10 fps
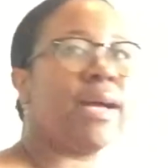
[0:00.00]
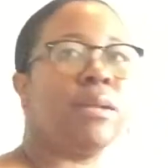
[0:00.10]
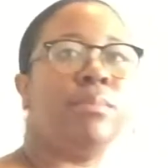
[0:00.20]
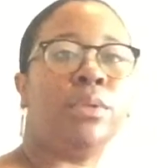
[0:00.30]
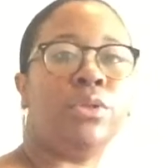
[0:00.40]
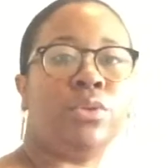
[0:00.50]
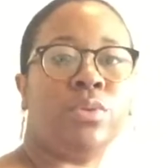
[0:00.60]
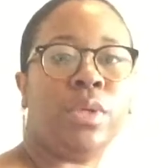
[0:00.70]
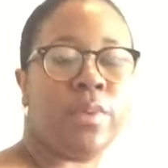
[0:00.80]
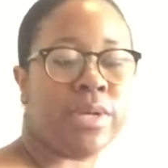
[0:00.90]
lot of
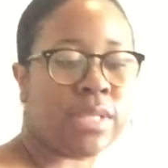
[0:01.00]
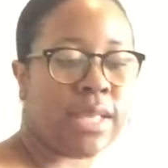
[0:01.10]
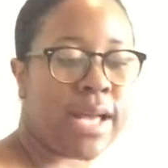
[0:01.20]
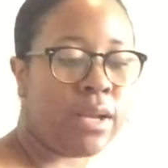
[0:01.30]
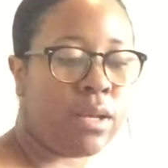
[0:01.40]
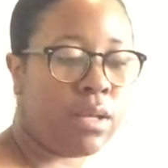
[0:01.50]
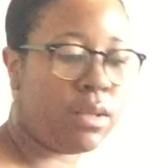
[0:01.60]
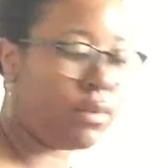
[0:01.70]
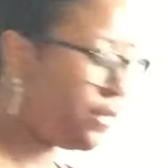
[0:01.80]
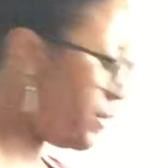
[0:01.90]
blue. He wears a lot
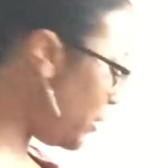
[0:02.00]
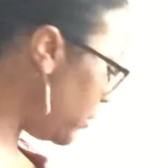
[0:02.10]
of